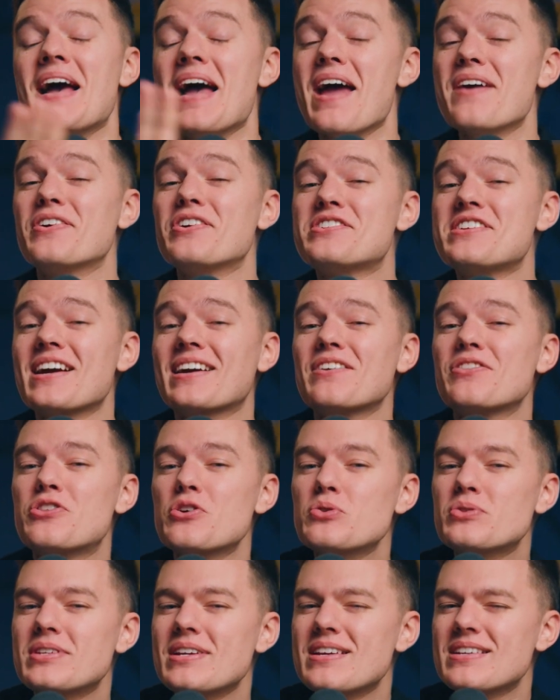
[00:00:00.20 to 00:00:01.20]
Hey there, tech
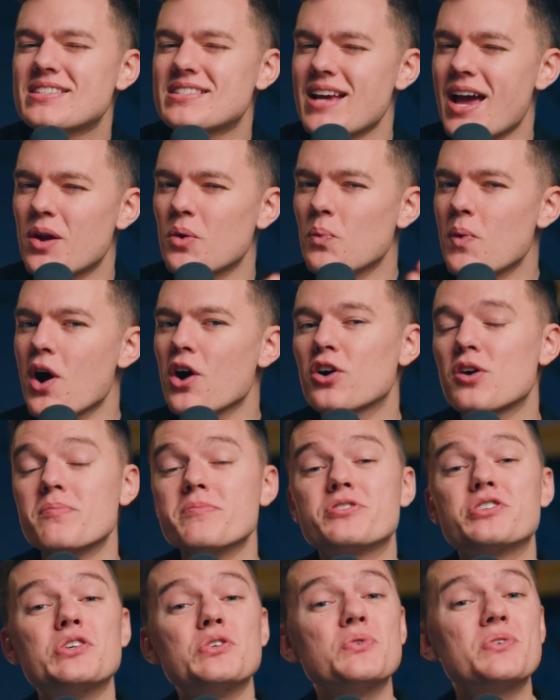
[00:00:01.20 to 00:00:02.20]
enthusiasts, and
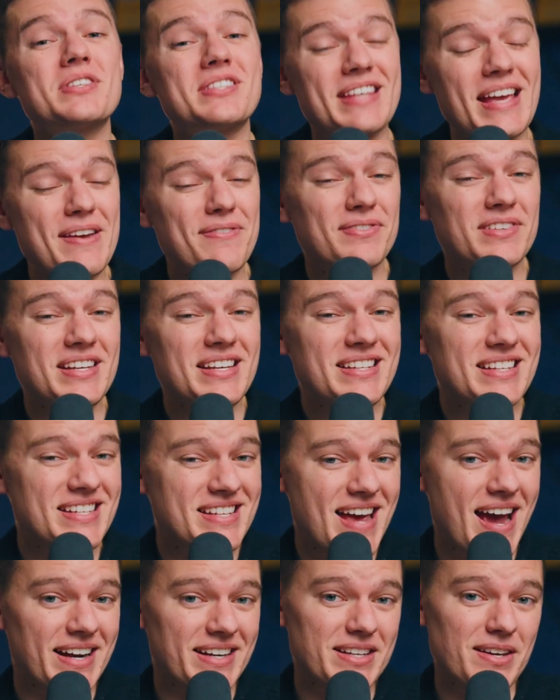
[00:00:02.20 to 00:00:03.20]
welcome to Safety
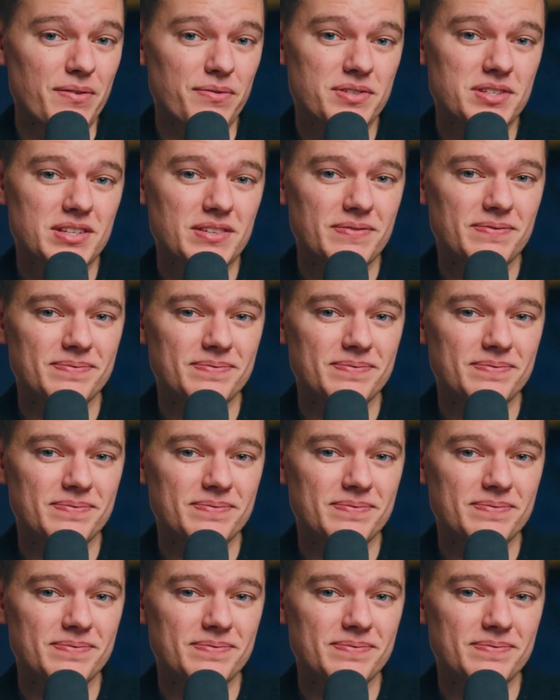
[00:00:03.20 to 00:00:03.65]
Detectives.